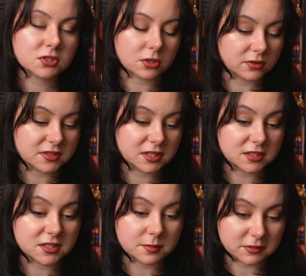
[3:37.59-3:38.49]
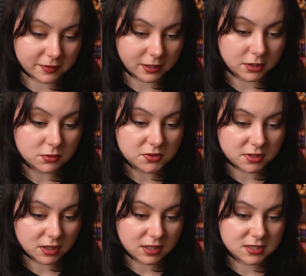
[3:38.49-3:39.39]
so this needs to be fair use
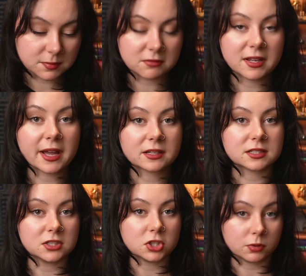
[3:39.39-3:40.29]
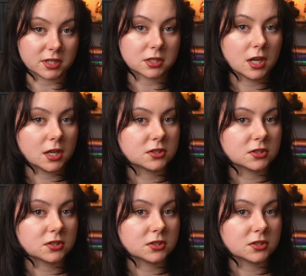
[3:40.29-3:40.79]
and I need to be reacting to it.